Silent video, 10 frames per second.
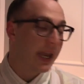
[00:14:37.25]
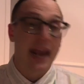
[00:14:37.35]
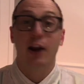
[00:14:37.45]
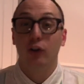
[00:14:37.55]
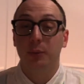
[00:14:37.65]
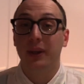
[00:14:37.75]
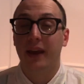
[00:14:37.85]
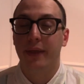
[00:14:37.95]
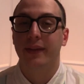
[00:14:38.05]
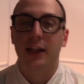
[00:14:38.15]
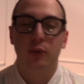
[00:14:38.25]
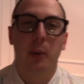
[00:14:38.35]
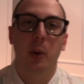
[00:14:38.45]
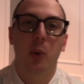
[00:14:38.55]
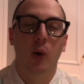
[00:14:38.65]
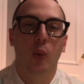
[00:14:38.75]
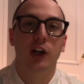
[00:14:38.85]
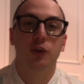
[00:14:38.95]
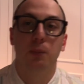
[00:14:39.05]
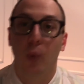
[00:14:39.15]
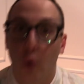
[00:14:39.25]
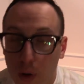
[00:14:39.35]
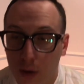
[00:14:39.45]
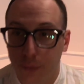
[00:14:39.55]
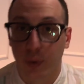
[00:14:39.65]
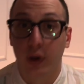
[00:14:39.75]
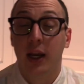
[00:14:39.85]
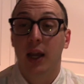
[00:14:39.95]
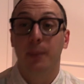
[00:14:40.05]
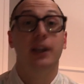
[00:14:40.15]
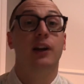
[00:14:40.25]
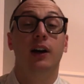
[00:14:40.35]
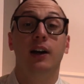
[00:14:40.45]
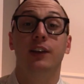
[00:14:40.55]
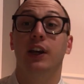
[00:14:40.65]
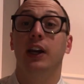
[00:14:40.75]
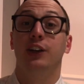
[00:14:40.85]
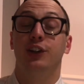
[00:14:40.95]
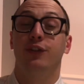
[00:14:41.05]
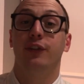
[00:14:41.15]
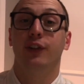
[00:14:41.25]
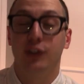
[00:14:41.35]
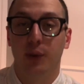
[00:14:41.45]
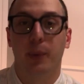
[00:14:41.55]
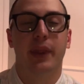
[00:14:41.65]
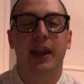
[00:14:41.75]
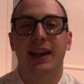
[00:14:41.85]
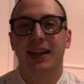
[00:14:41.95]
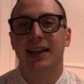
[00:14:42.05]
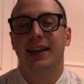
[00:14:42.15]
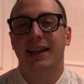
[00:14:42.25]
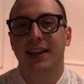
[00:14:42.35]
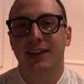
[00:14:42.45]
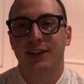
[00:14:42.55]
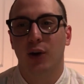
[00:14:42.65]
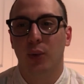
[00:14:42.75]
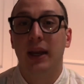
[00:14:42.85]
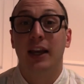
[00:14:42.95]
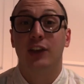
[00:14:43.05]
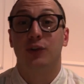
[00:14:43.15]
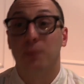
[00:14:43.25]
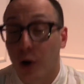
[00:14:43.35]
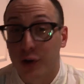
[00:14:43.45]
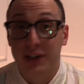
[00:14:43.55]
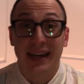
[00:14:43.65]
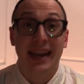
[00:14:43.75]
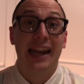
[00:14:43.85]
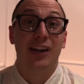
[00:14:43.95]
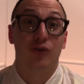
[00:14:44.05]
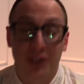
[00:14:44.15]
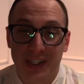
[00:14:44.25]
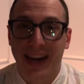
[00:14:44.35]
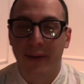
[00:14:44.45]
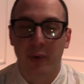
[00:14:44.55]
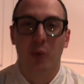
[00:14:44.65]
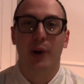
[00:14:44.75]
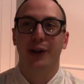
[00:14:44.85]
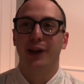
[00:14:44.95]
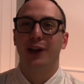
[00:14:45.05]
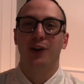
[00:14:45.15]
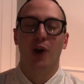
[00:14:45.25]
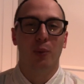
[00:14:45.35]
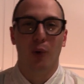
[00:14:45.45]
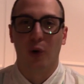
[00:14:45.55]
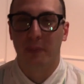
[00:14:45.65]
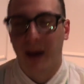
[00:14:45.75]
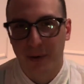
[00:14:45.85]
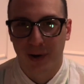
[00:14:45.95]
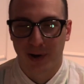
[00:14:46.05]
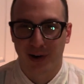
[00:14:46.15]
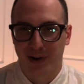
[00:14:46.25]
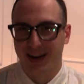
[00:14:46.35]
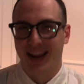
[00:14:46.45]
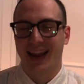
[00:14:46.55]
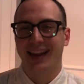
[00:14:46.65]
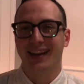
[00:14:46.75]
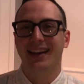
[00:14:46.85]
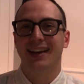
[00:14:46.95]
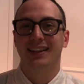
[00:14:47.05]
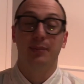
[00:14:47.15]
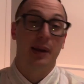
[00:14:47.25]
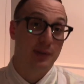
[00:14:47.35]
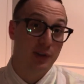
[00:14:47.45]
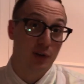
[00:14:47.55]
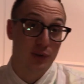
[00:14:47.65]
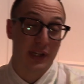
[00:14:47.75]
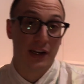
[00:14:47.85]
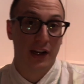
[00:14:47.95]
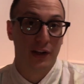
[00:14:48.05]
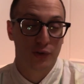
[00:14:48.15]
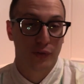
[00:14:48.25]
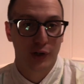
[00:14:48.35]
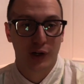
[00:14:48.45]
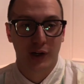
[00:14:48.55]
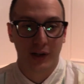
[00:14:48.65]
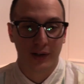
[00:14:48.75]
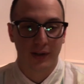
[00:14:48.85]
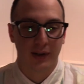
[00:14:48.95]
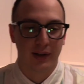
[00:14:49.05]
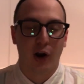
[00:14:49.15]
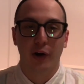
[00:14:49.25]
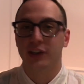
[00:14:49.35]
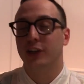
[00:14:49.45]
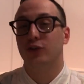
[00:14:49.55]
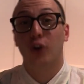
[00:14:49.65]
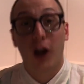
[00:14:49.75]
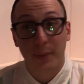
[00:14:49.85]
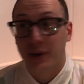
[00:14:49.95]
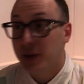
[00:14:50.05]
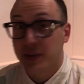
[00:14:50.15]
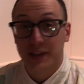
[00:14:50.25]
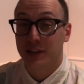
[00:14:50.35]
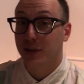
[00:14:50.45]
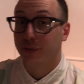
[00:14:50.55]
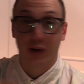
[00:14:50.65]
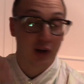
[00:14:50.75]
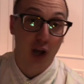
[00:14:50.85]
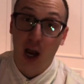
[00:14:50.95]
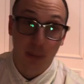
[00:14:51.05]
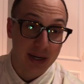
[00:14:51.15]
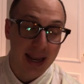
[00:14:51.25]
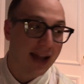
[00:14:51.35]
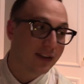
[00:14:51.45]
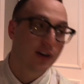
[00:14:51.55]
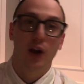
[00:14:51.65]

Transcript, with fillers: And ultimately, I think that's why we want to watch more of her because she feels someone that is so smart and interesting. And we want to know more about her. And sometimes it's used in, in sort of a uh, uh, harnessing trauma in the sense of a copycat,